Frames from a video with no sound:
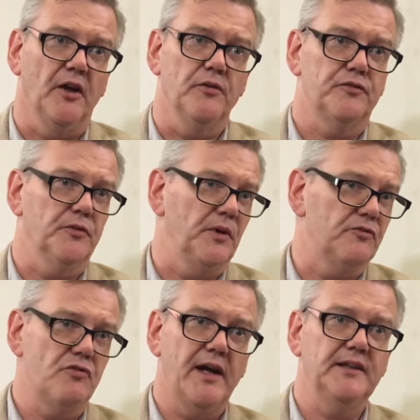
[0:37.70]
from a
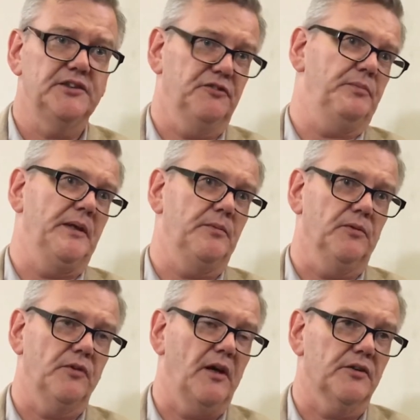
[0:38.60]
range of people
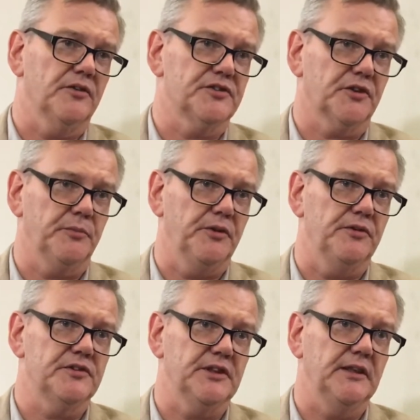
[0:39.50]
right across the
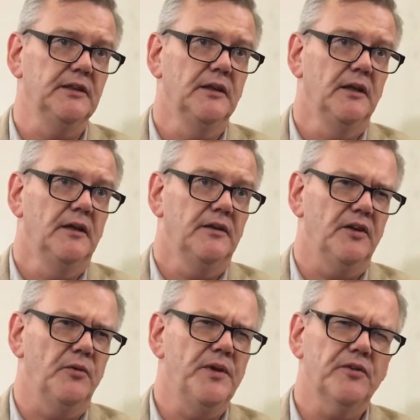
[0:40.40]
community,
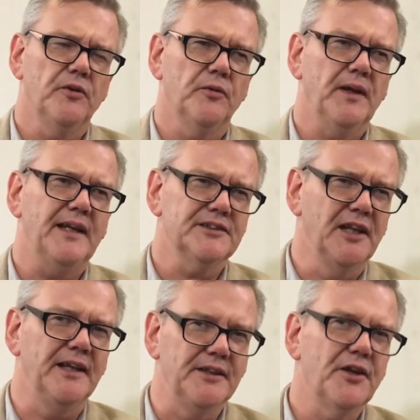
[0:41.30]
that we thought, well,
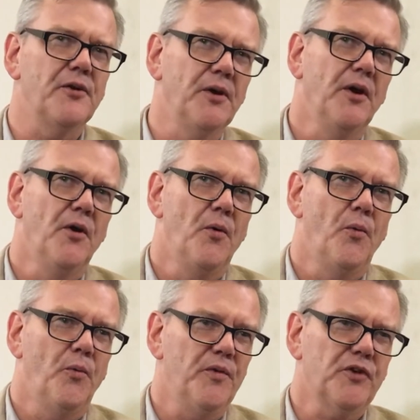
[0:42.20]
actually,
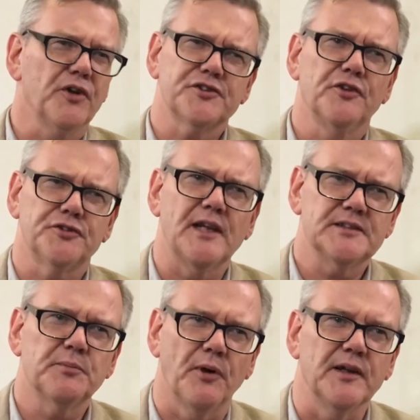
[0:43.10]
we've got a social
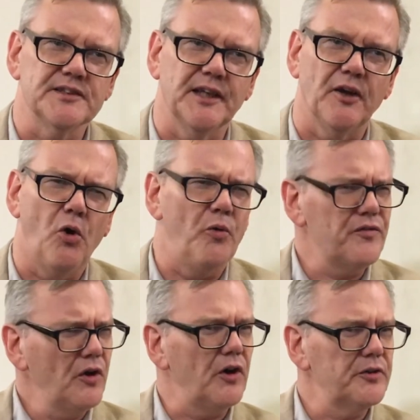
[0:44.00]
enterprise here, or we've
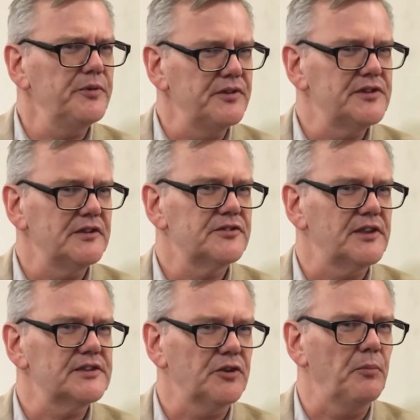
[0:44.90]
got a community
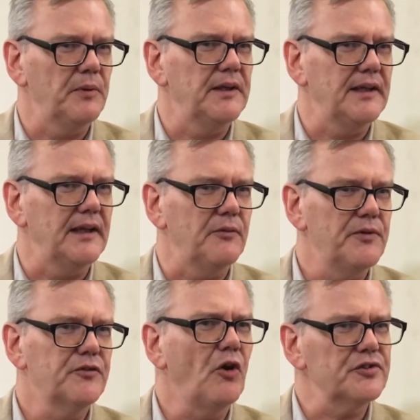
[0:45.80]
interest company here.
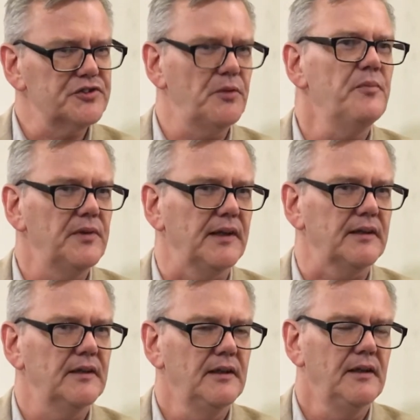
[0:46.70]
We've got something
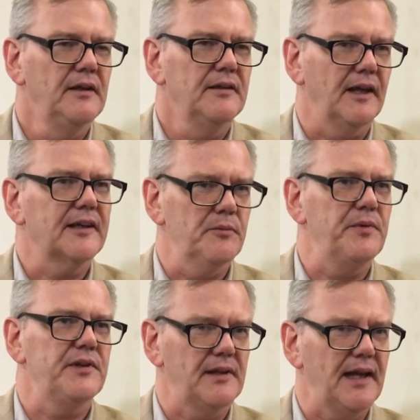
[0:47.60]
that can be
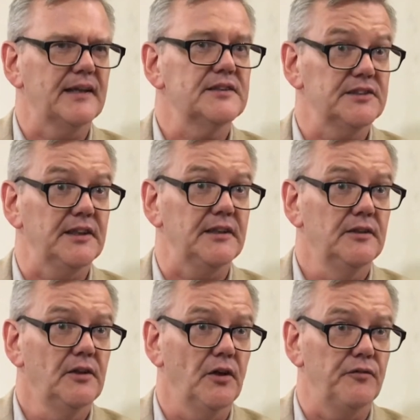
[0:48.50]
the legacy
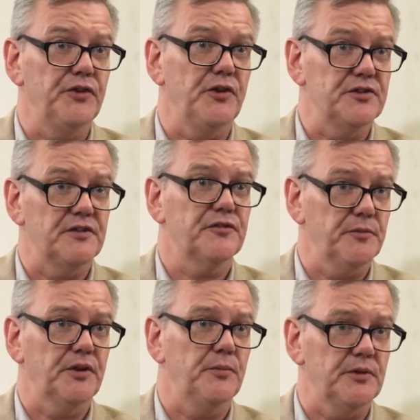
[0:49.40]
of Use It from
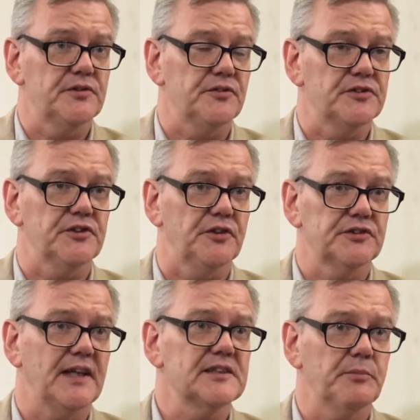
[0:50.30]
the community research
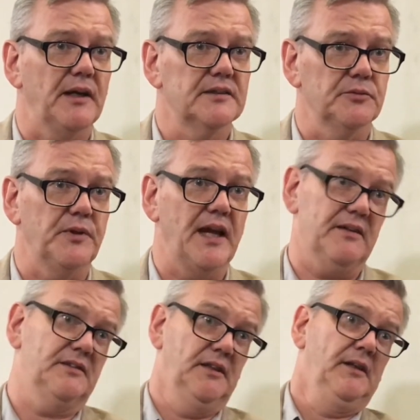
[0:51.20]
aspect. And we
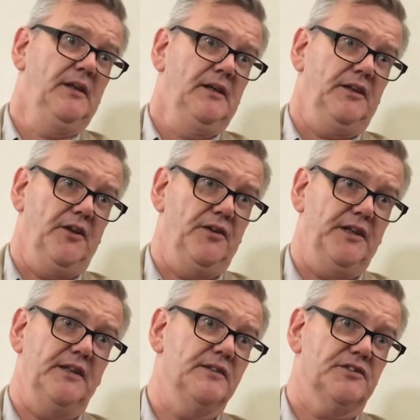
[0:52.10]
had, the